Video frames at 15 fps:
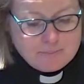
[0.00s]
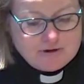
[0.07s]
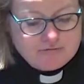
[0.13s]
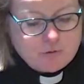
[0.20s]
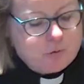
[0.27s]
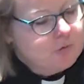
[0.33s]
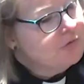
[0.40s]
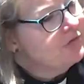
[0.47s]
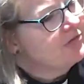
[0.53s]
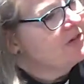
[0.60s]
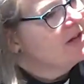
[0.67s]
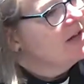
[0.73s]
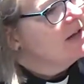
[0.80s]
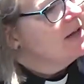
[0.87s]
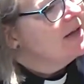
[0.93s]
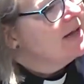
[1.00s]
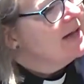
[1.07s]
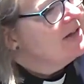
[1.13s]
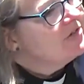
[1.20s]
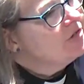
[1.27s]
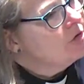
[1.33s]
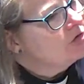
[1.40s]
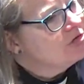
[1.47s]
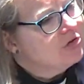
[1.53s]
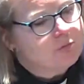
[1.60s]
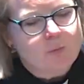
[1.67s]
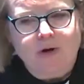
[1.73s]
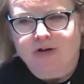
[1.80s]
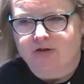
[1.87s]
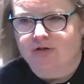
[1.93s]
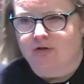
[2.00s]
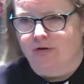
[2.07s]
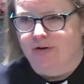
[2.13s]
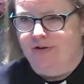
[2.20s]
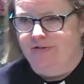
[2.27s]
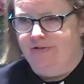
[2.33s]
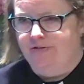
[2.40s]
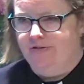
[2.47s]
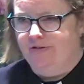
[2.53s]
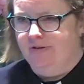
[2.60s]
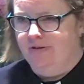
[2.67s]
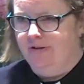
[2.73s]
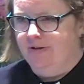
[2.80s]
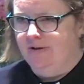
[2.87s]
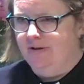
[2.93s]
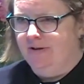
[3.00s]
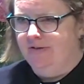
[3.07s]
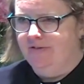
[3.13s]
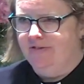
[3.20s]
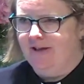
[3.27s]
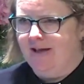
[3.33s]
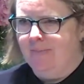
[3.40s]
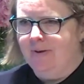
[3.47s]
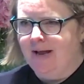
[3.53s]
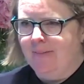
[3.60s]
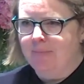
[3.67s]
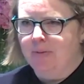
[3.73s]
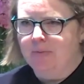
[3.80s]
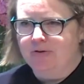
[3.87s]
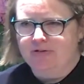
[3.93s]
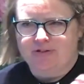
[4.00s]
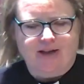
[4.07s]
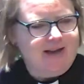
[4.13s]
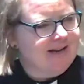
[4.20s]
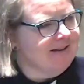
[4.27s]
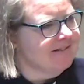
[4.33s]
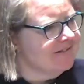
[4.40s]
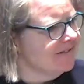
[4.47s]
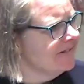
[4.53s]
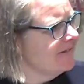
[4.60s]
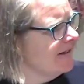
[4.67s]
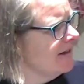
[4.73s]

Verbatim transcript: But of course, it's not just one choice, as Sam and Abby were saying, it's a